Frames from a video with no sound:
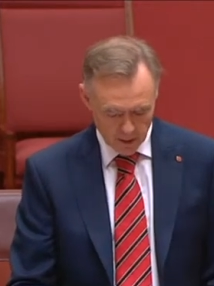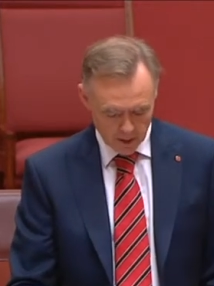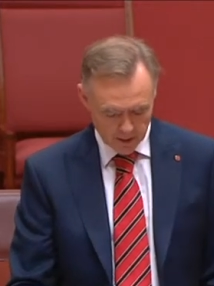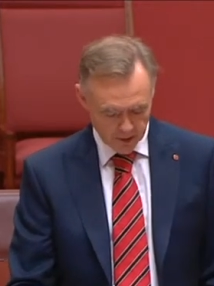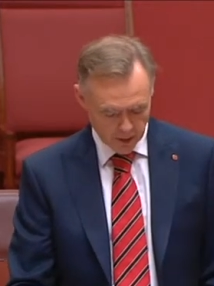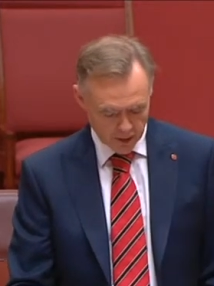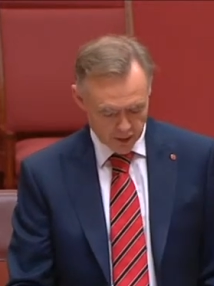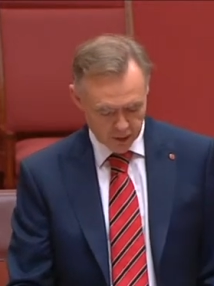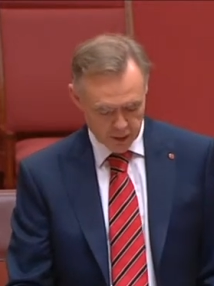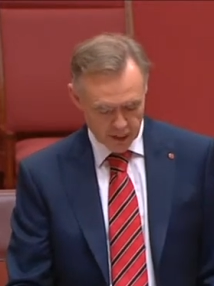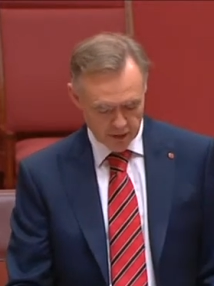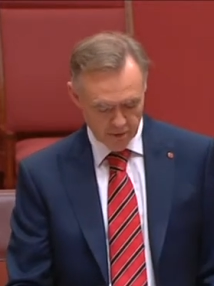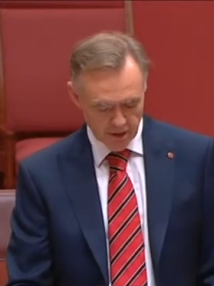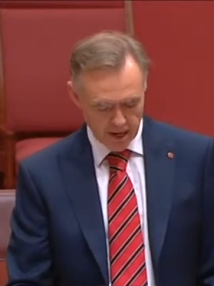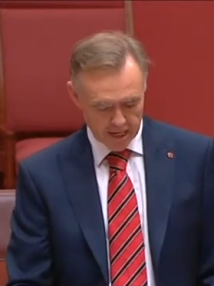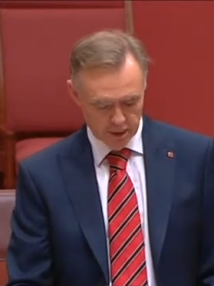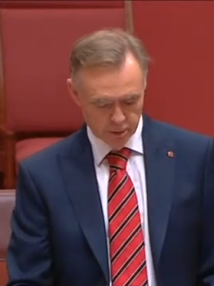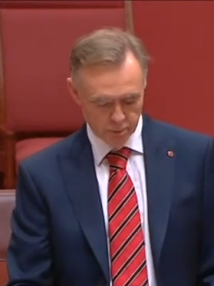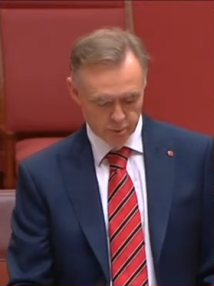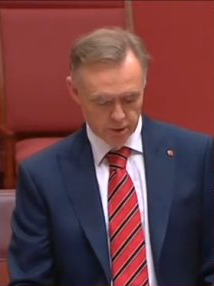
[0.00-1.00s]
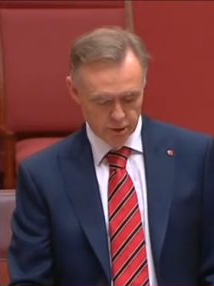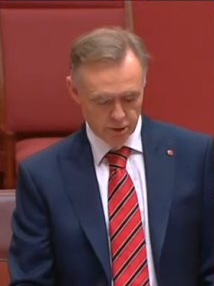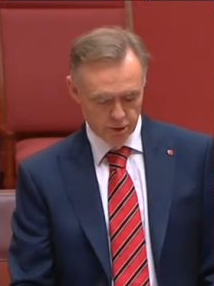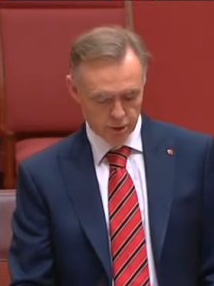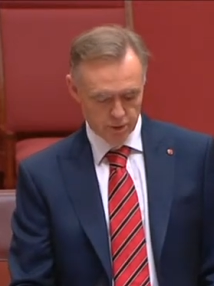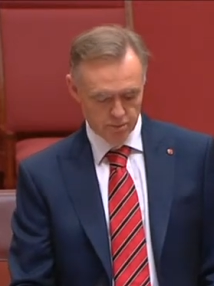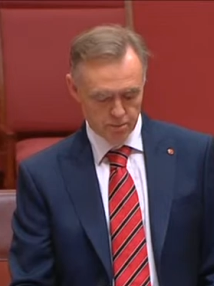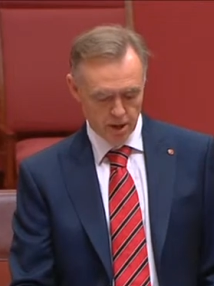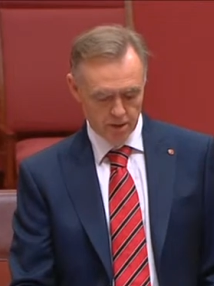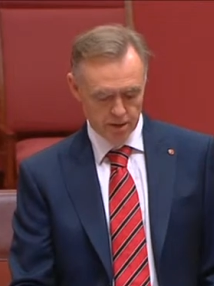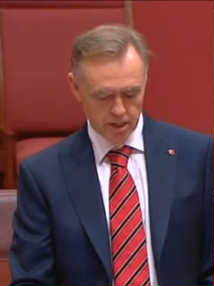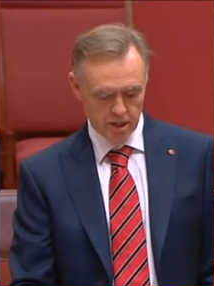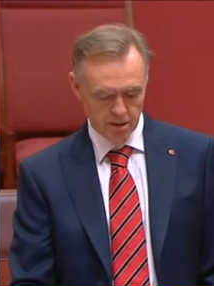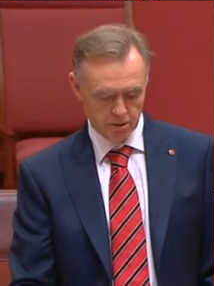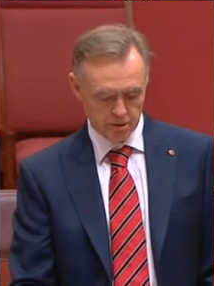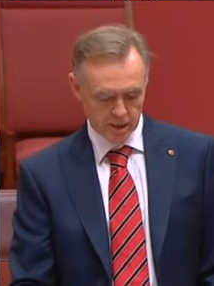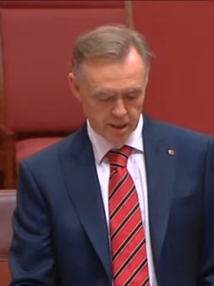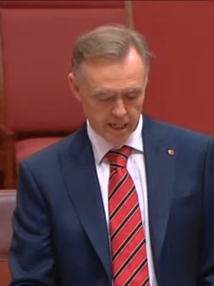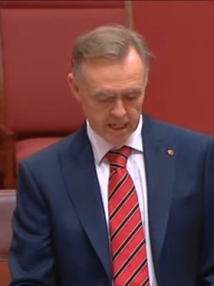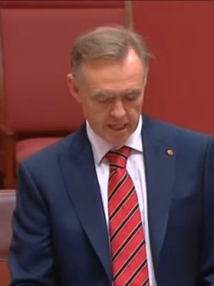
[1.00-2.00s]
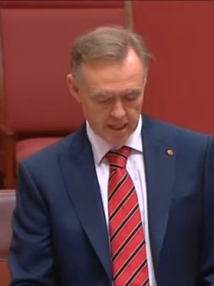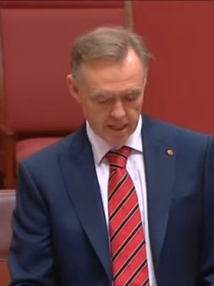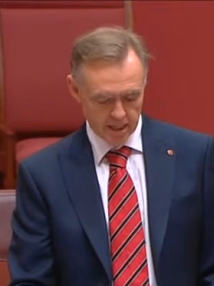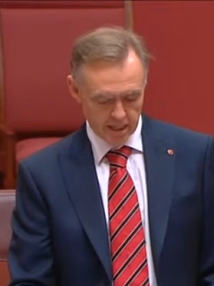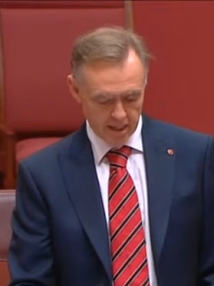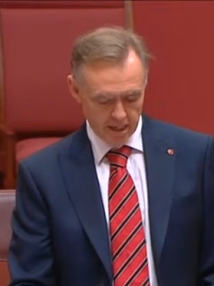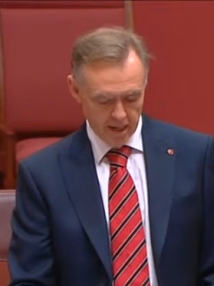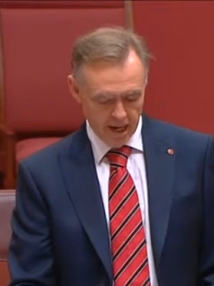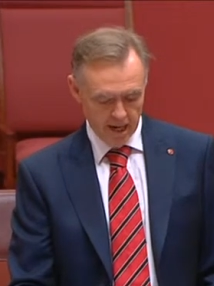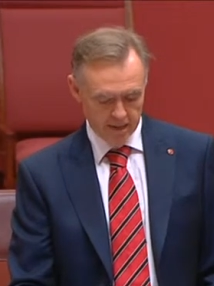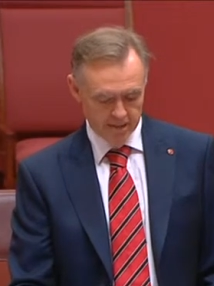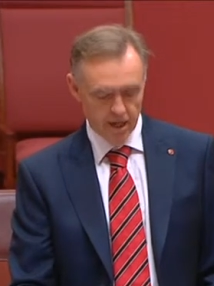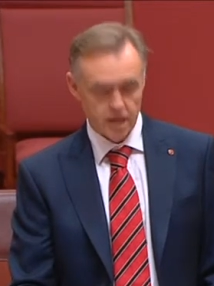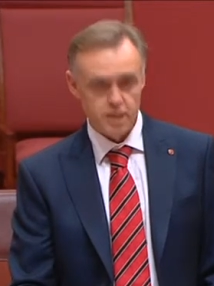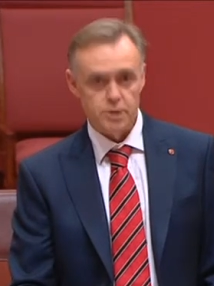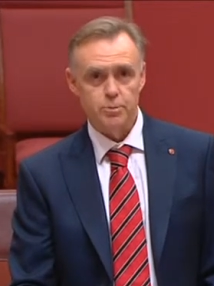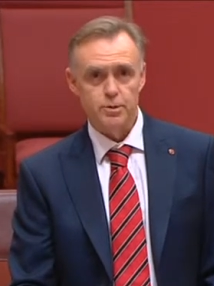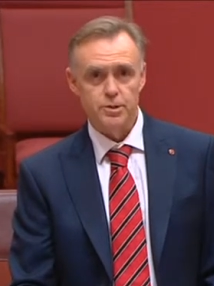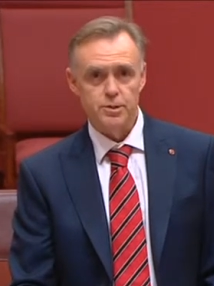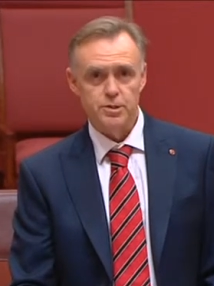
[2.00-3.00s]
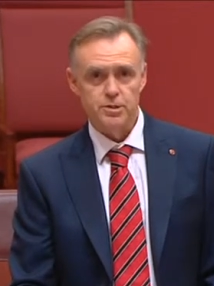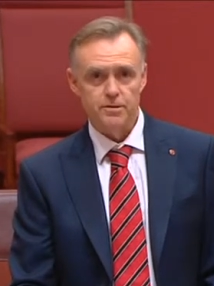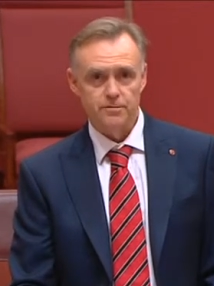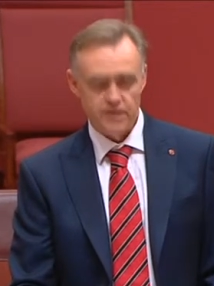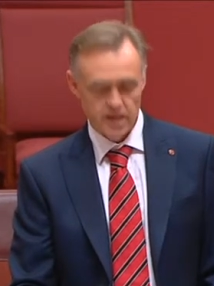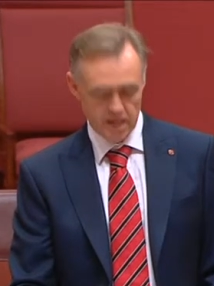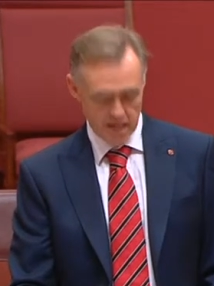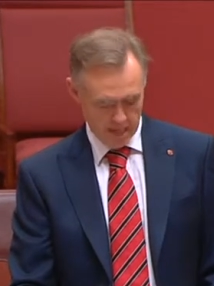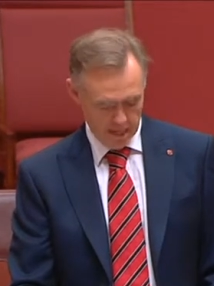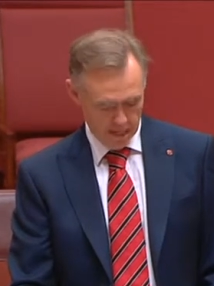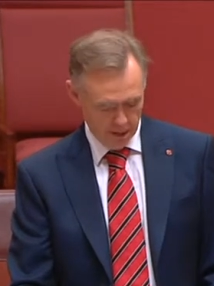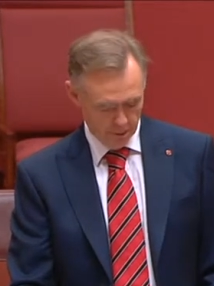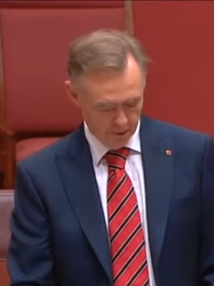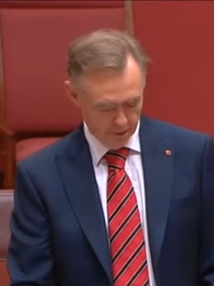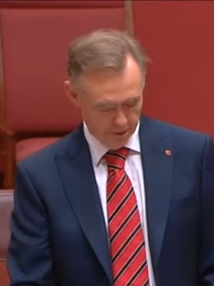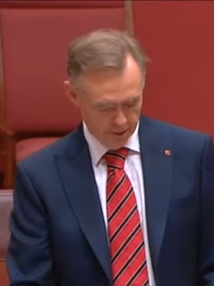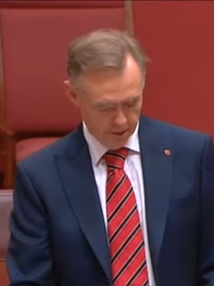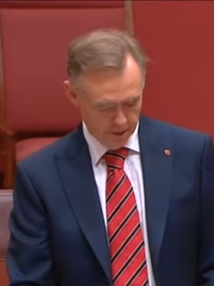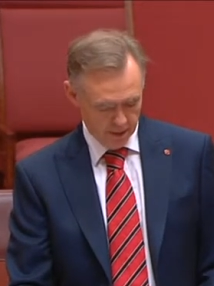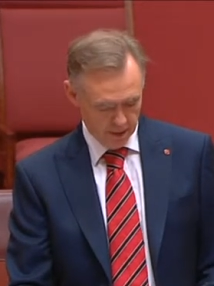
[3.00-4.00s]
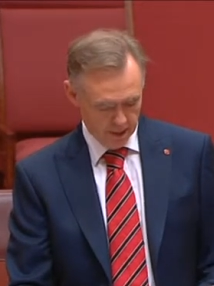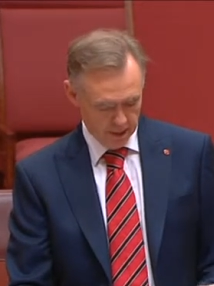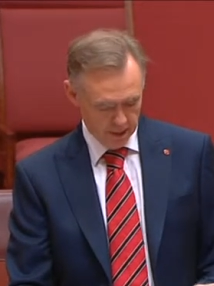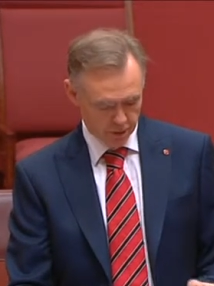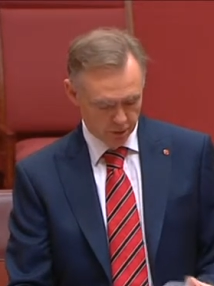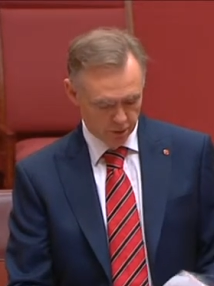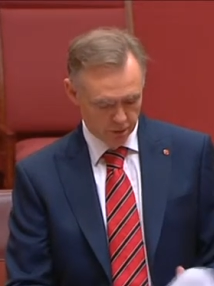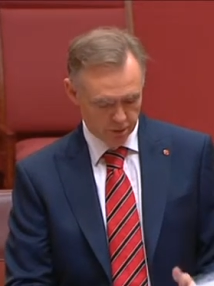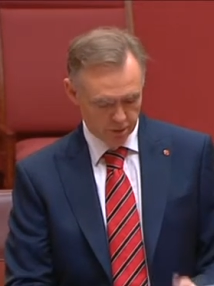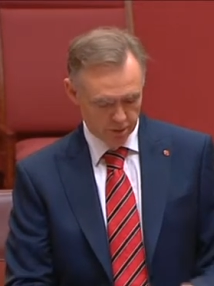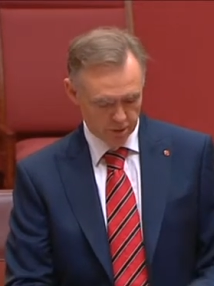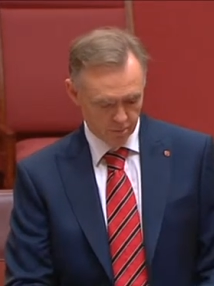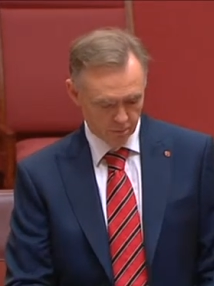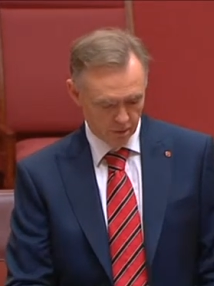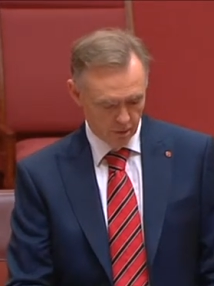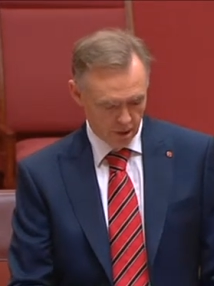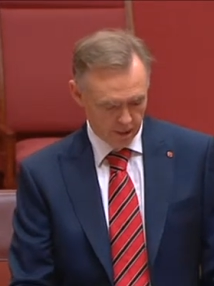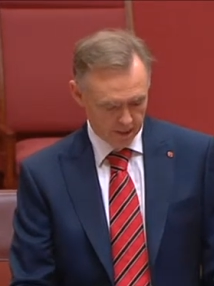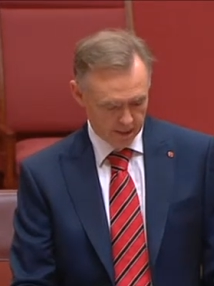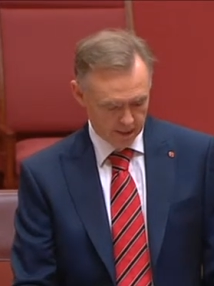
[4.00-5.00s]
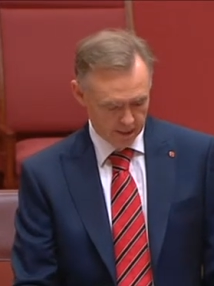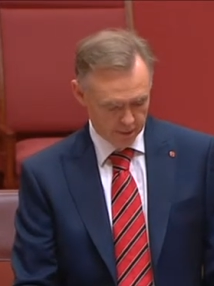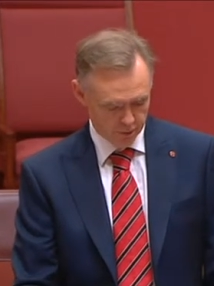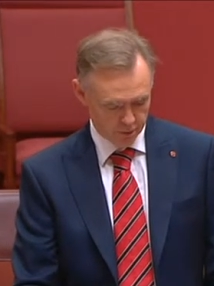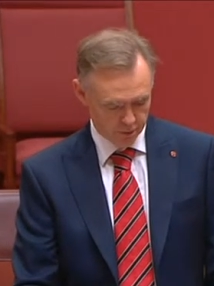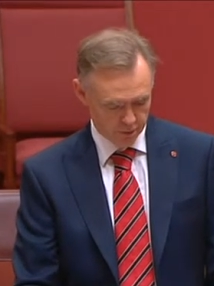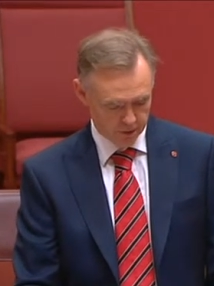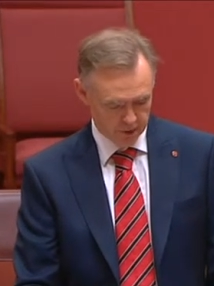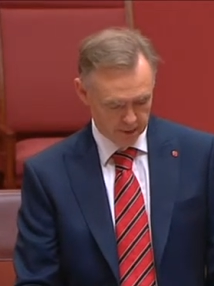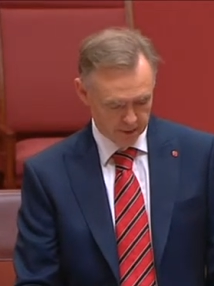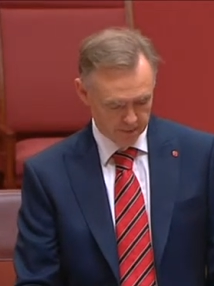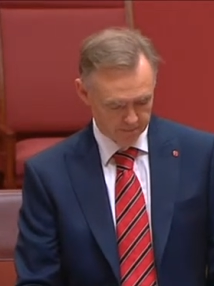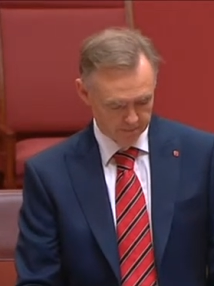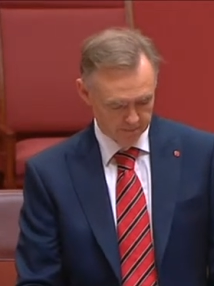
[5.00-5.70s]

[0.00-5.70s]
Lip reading: Those generators were used by the elderly and those with severe health issues that rely on electricity.